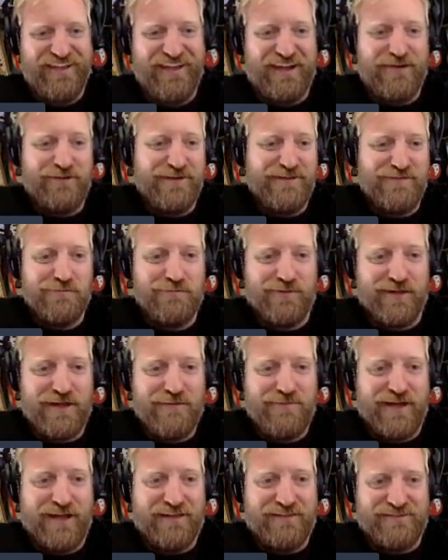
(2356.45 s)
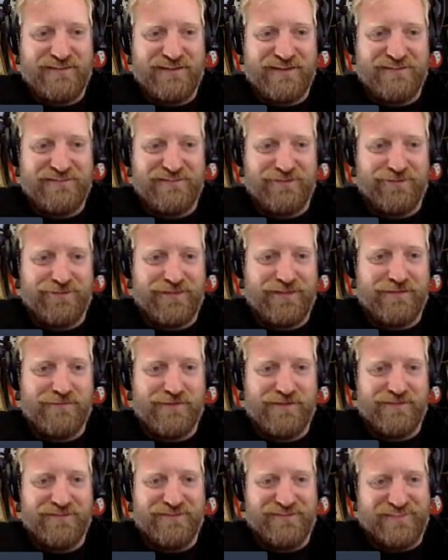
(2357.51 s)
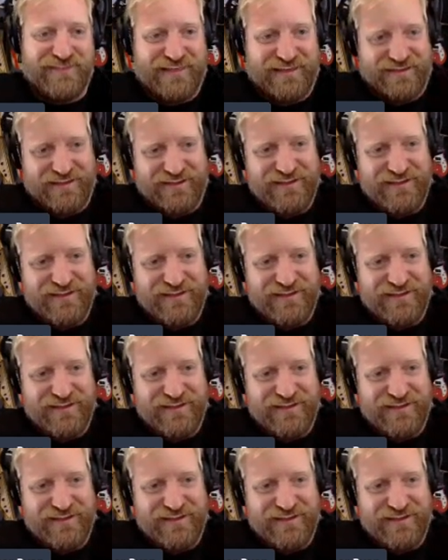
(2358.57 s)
I don't even play bass, and I still think about this thing.